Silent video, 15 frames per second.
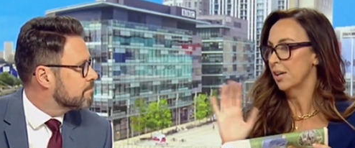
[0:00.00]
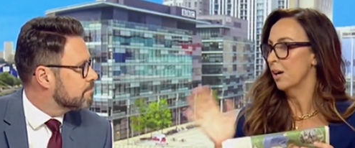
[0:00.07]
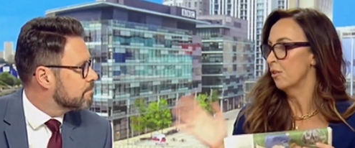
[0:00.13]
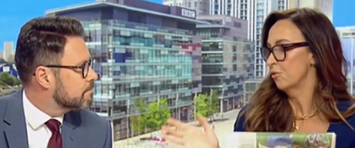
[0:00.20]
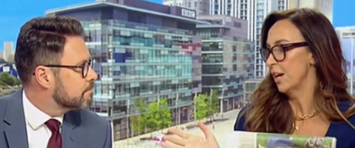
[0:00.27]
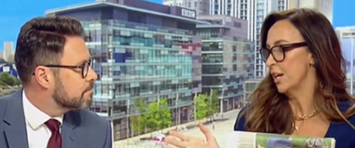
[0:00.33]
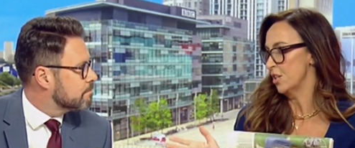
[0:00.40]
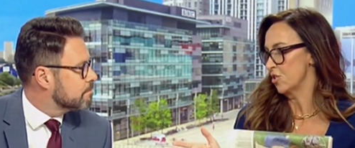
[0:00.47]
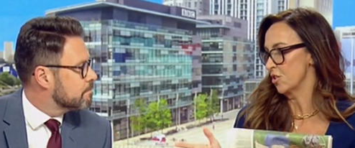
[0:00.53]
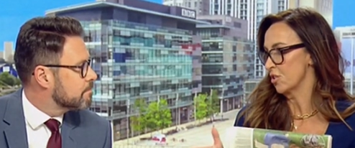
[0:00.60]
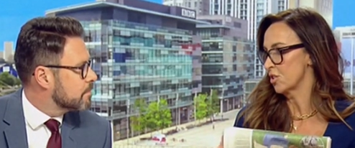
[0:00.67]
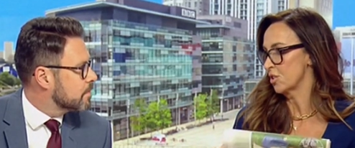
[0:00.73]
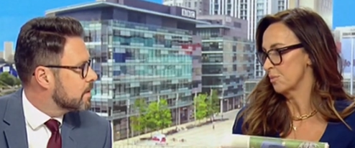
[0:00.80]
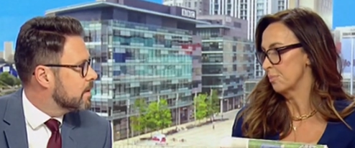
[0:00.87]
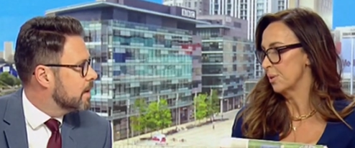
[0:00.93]

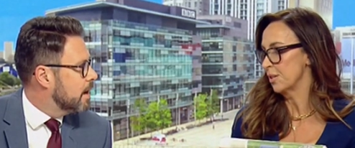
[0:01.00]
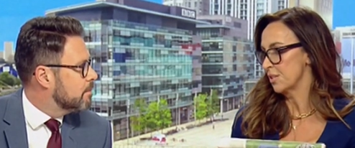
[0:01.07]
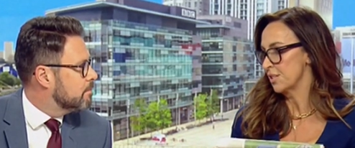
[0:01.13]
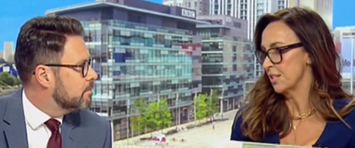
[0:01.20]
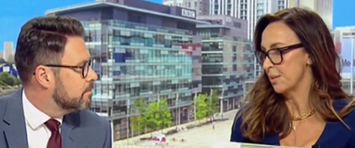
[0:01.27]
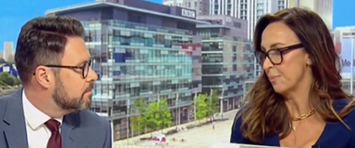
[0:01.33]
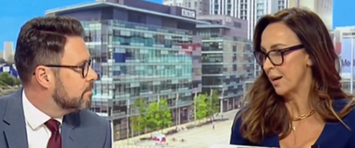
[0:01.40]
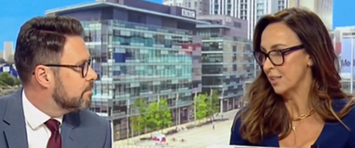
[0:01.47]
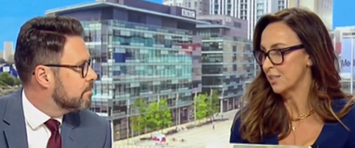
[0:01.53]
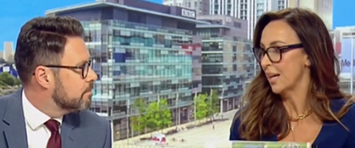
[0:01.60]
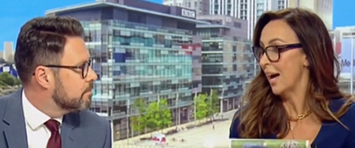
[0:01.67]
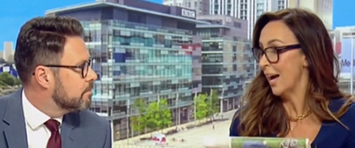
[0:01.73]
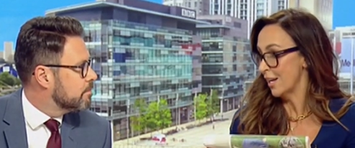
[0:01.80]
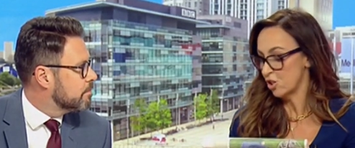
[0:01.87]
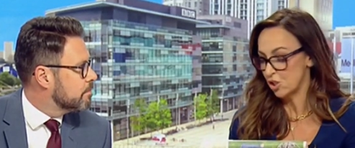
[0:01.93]
Speaker 1: outrageous person yeah. in the band.
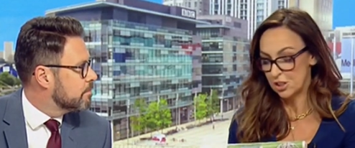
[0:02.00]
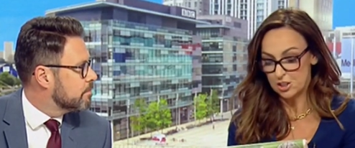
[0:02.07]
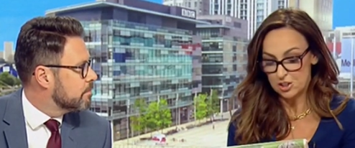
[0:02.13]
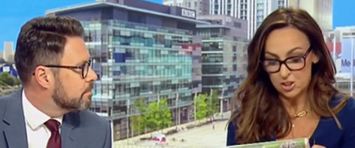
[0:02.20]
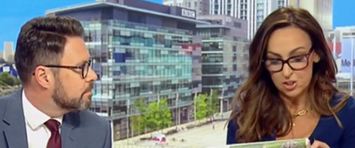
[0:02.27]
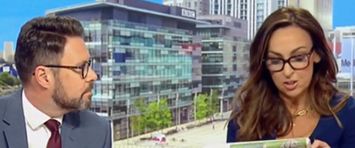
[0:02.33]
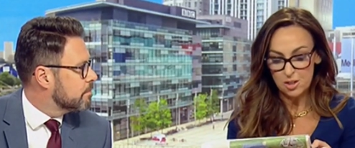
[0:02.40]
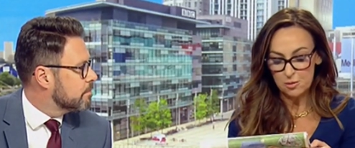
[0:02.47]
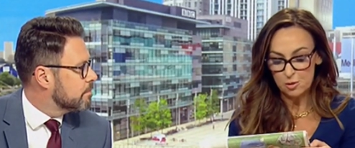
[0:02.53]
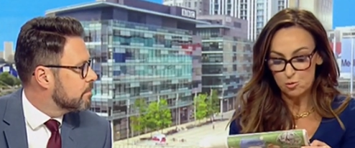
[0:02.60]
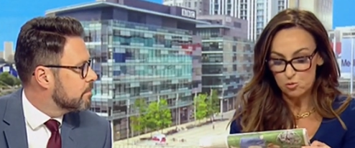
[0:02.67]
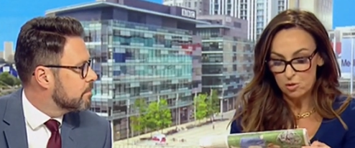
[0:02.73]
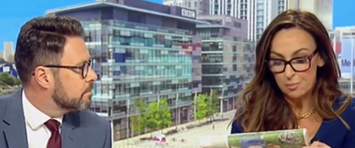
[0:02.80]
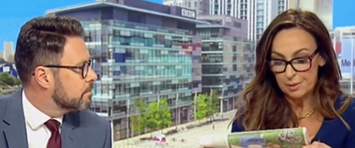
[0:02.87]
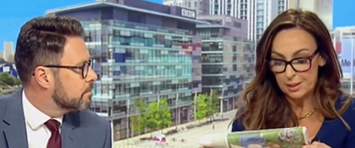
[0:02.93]
Actually, did you know that
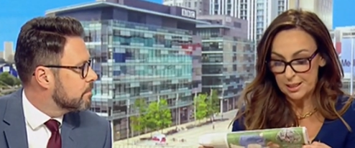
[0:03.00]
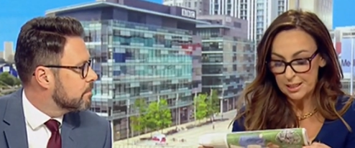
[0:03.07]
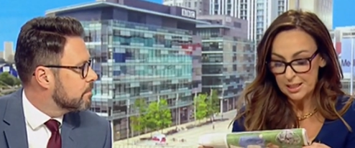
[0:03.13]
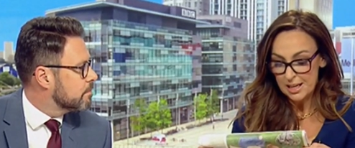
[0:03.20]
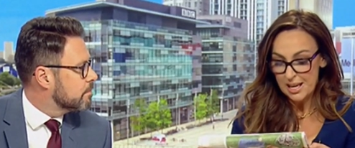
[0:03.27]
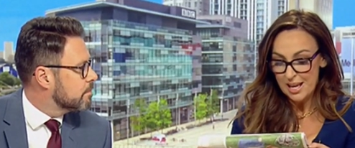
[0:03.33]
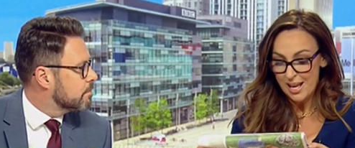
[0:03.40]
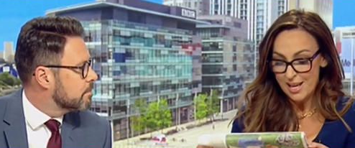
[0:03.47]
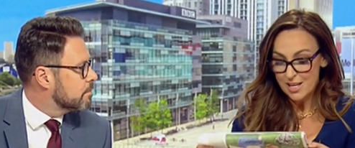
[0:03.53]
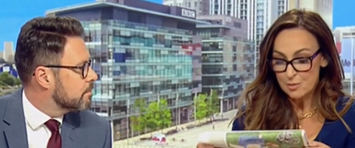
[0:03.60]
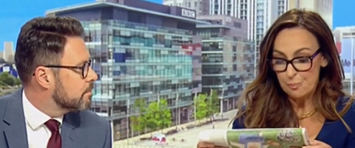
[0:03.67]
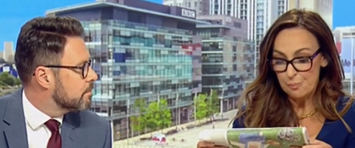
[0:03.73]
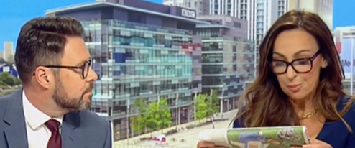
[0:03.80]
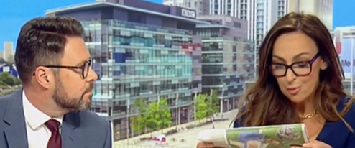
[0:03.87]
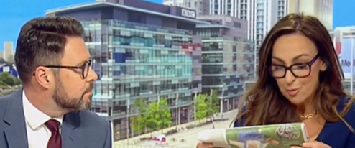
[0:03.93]
drumming
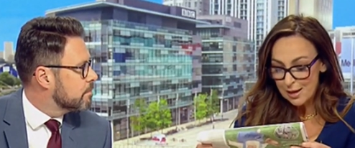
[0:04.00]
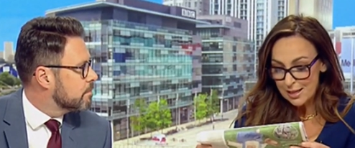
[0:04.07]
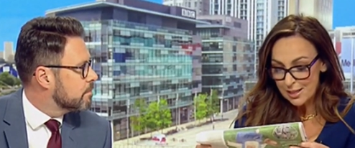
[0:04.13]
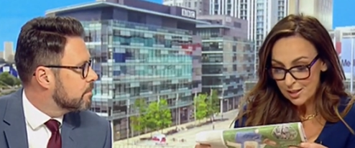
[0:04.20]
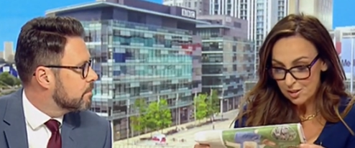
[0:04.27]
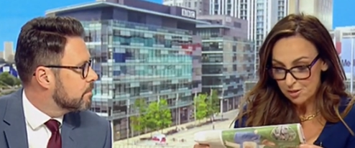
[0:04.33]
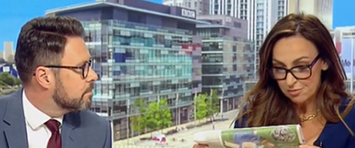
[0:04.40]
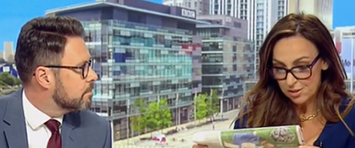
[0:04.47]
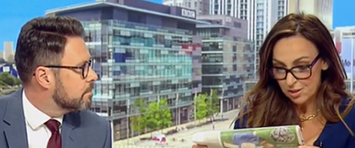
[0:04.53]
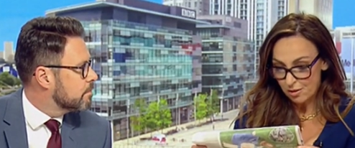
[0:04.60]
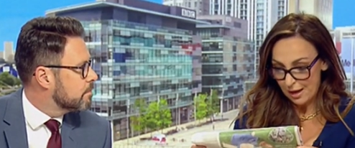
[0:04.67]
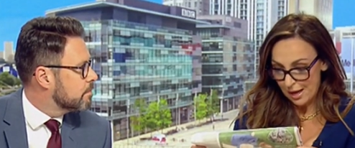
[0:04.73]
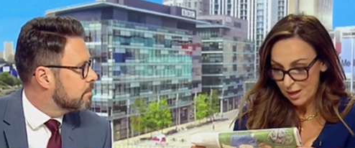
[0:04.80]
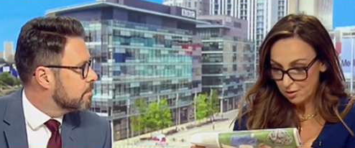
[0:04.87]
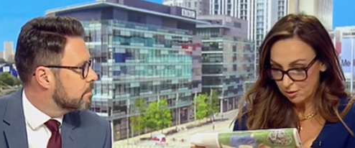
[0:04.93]
is brilliant for
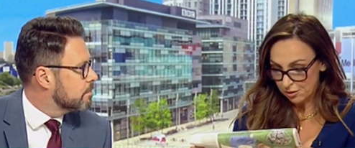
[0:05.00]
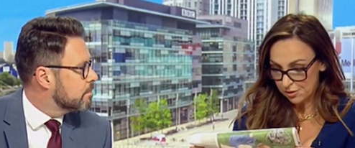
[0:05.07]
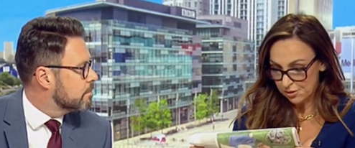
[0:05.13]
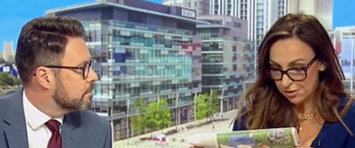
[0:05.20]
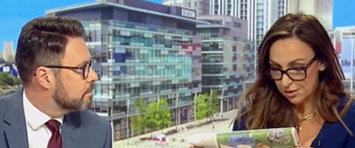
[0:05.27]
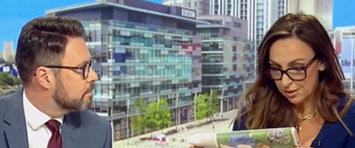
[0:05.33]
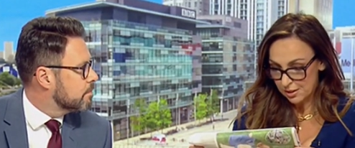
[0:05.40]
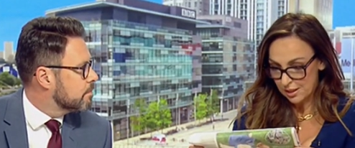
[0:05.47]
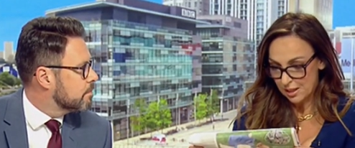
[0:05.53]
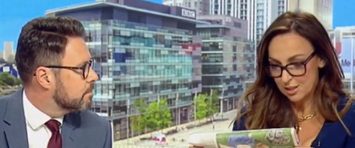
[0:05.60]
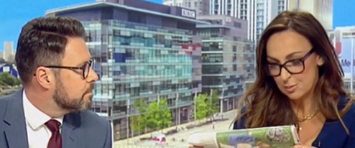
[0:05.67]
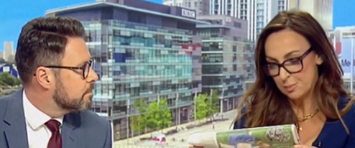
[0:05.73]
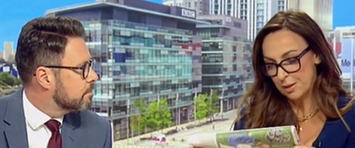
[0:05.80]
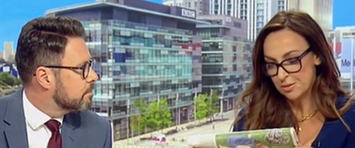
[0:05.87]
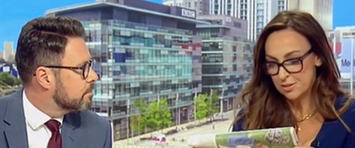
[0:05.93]
your health? I
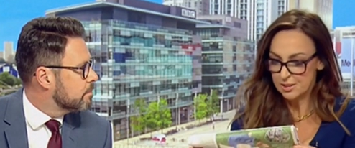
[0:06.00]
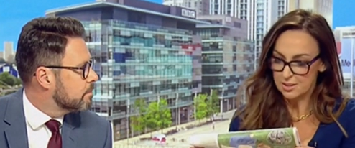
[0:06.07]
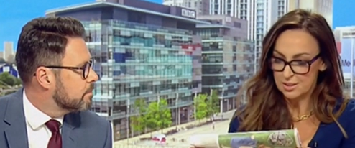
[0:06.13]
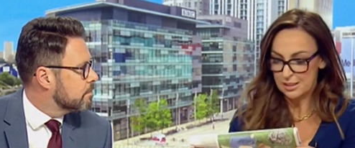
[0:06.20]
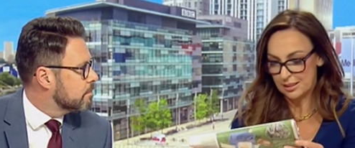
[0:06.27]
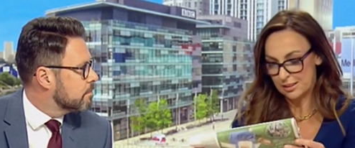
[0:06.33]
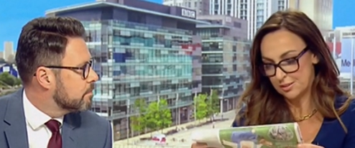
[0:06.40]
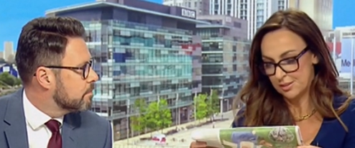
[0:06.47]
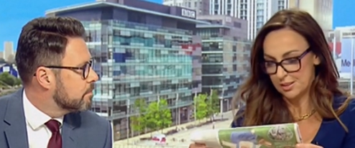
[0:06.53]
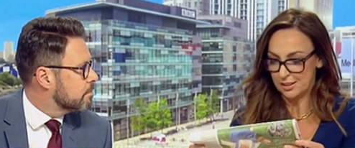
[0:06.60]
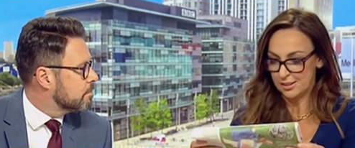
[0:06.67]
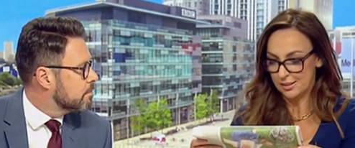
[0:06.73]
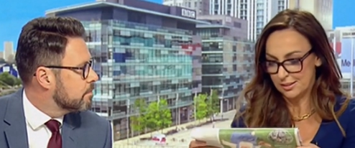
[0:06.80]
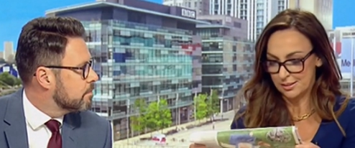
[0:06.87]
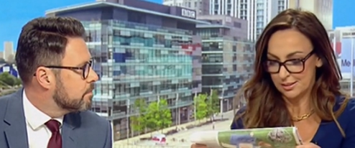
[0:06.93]
suppose it's like
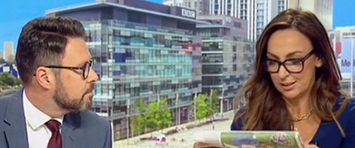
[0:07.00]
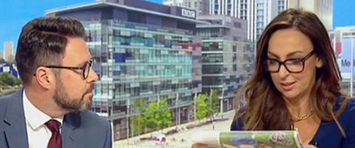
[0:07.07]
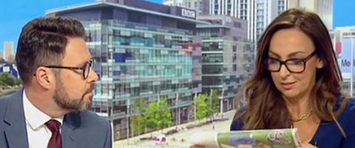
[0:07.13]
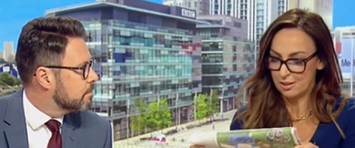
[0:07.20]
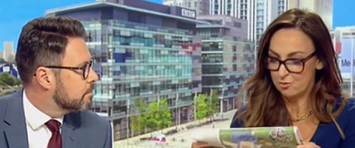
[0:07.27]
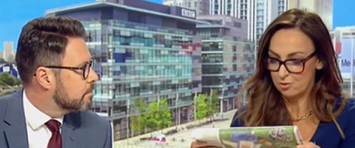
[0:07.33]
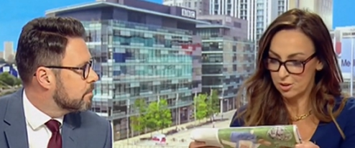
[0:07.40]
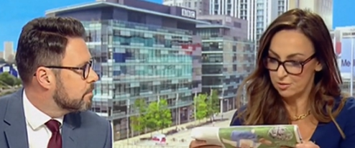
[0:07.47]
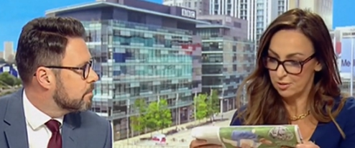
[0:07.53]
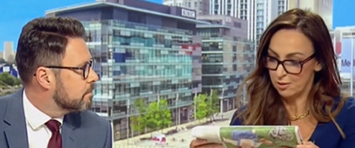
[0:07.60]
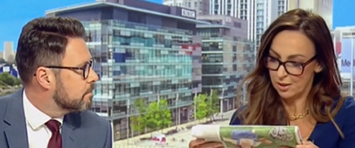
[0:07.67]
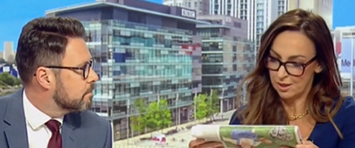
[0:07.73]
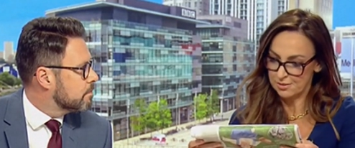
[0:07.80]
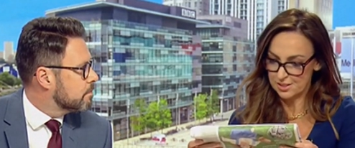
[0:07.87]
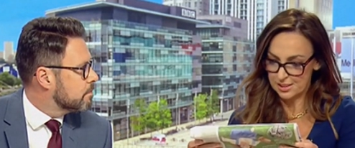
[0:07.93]
the kind of like rock and
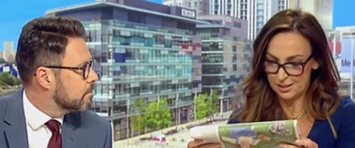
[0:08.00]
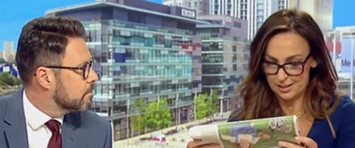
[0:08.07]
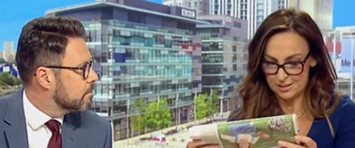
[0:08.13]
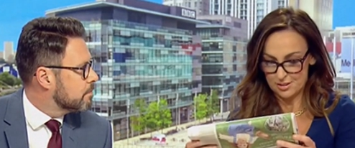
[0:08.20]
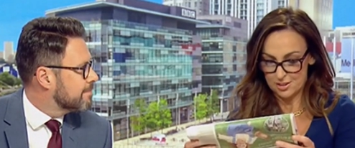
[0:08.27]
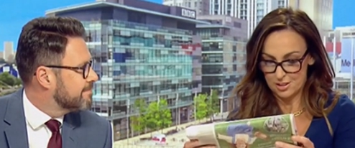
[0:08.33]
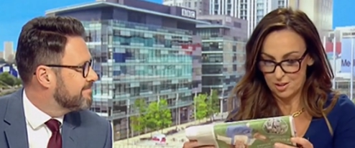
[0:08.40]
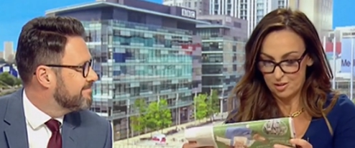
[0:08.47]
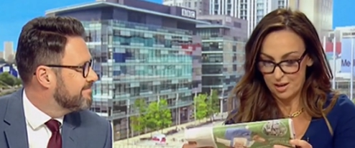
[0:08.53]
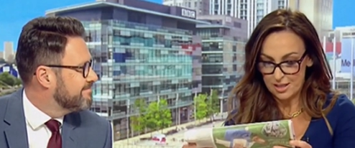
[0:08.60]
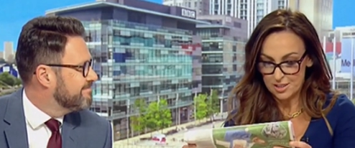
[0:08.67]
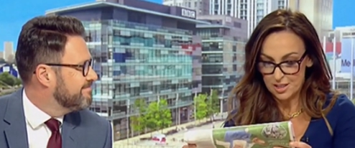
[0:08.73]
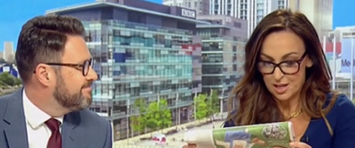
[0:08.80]
roll lifestyle that isn't so great.